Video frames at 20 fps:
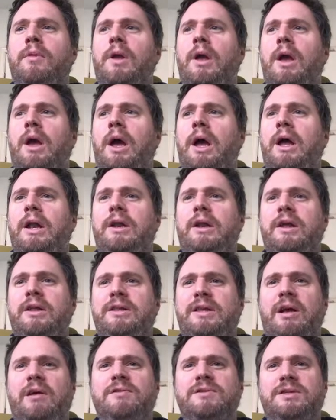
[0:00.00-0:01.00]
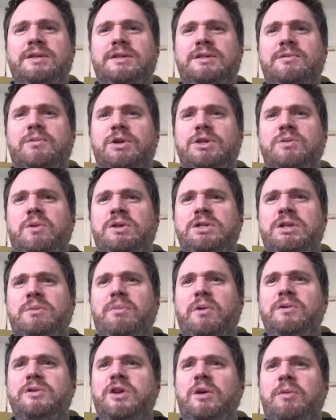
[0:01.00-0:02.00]
And it tells us which ones are
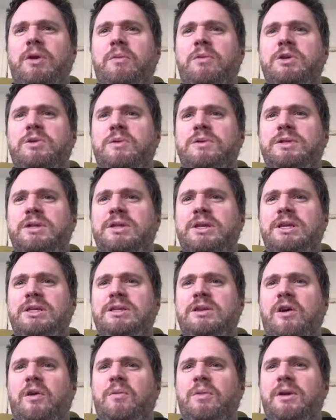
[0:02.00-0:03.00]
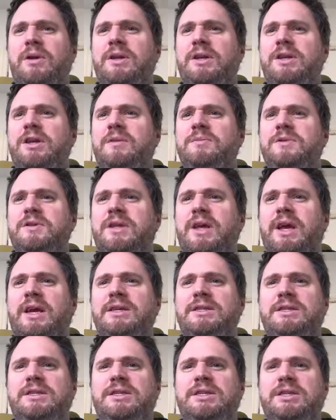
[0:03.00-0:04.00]
most common and which ones are least common in terms of the
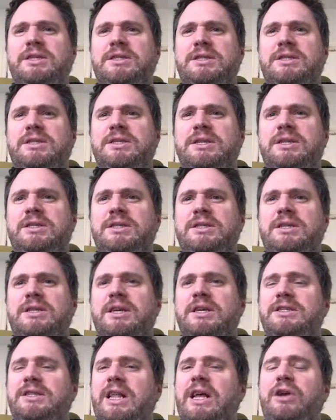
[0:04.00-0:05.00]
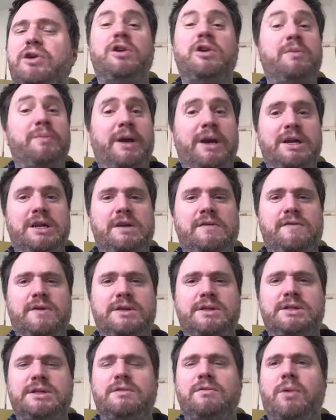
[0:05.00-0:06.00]
A's, the G's, and the C's and the T's. And that make a
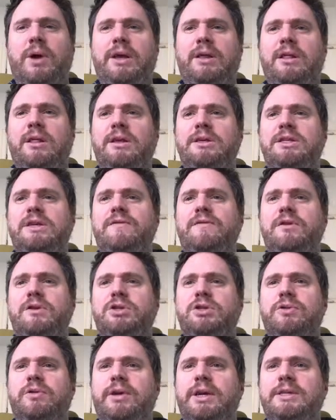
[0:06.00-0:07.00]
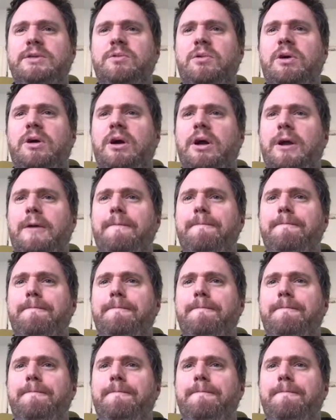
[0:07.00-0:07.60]
difference in the way that these evolutionary rates work.